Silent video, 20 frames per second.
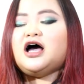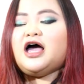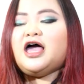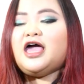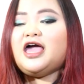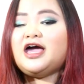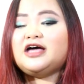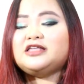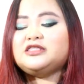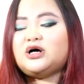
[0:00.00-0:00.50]

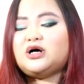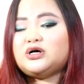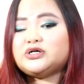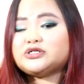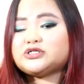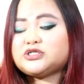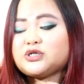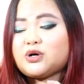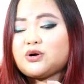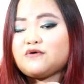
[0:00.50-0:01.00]
And
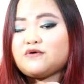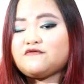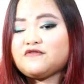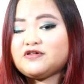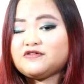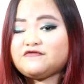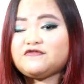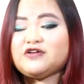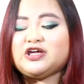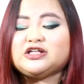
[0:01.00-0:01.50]
also,
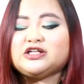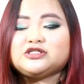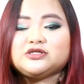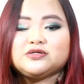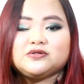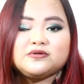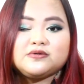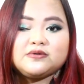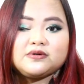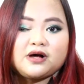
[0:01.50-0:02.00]
feel free
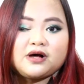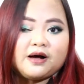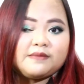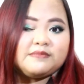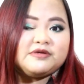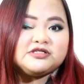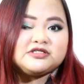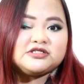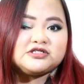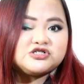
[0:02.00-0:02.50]
to
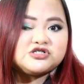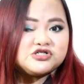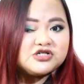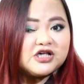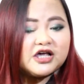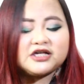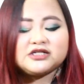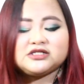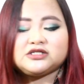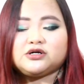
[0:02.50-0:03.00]
comment,
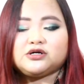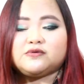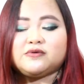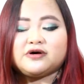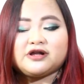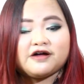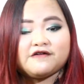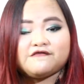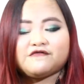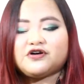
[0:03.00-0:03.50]
suggest, or
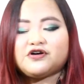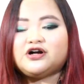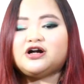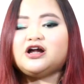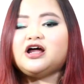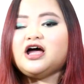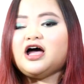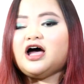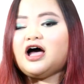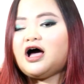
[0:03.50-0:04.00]
whatever,
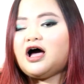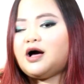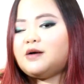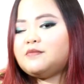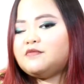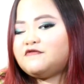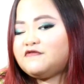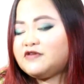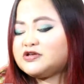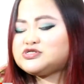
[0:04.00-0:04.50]

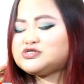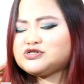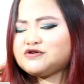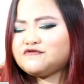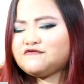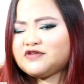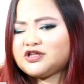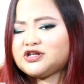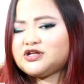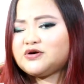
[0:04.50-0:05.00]
a future
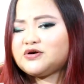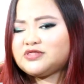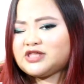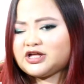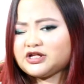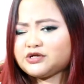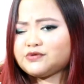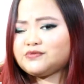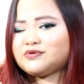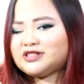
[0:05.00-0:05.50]
video
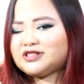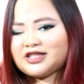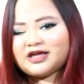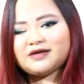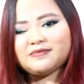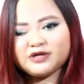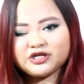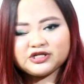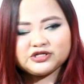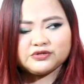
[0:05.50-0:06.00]
that you would
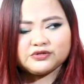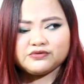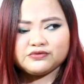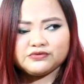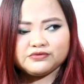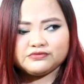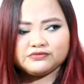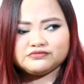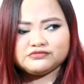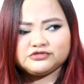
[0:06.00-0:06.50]
like me to
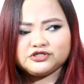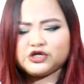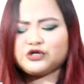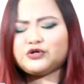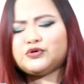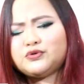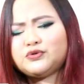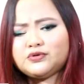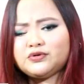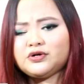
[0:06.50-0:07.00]

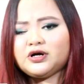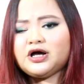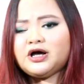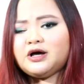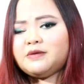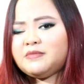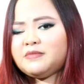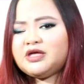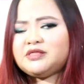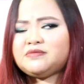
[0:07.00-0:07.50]
do.
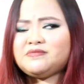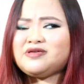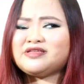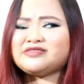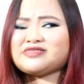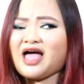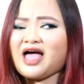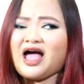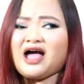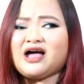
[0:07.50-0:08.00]
Maybe a
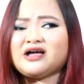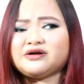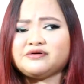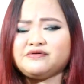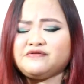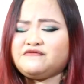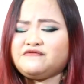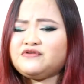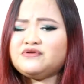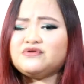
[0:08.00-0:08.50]
tag, a
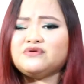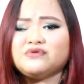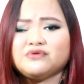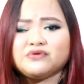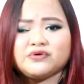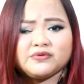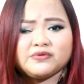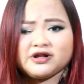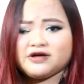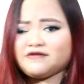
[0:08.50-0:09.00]
review,
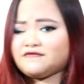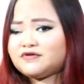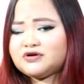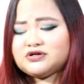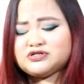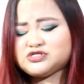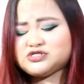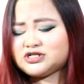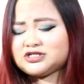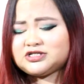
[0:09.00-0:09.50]
or whatever.
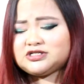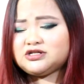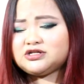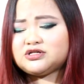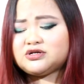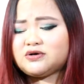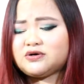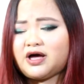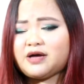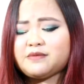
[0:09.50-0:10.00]
It's just, you
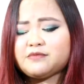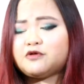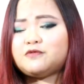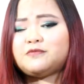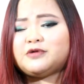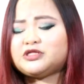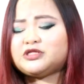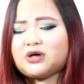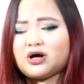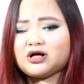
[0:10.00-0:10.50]
know, I'm
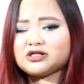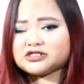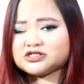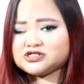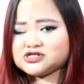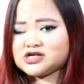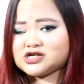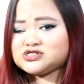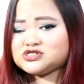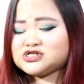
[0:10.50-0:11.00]
open to all
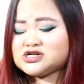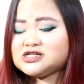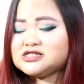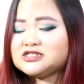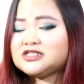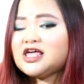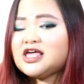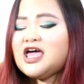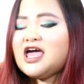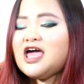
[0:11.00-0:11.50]

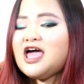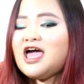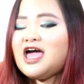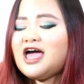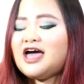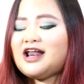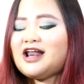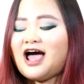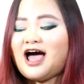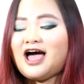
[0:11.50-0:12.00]
suggestions.
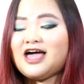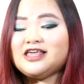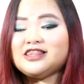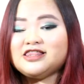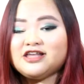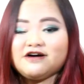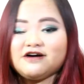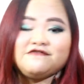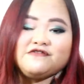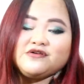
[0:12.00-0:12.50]
And I
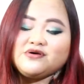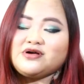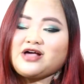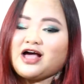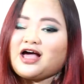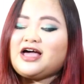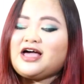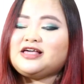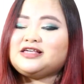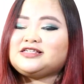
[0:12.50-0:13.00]
love you
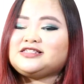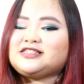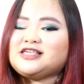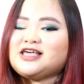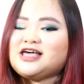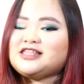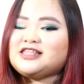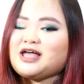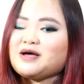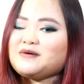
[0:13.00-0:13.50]
guys,
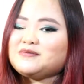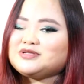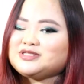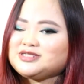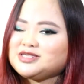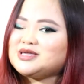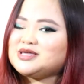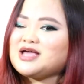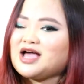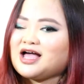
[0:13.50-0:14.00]
and I will
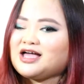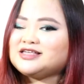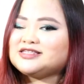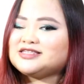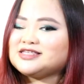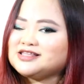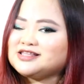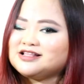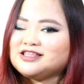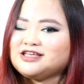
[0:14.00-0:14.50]
see you guys
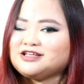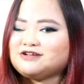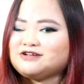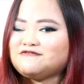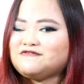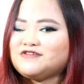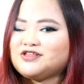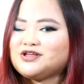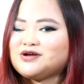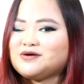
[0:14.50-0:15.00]
in a later
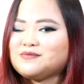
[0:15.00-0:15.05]
video.